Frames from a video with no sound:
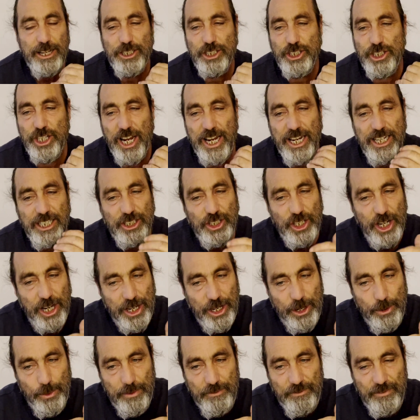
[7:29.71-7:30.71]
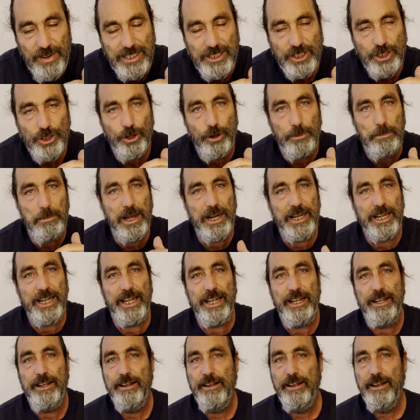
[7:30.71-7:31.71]
Change how you invest your
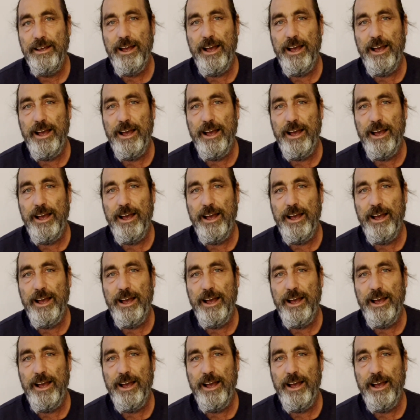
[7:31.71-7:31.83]
money.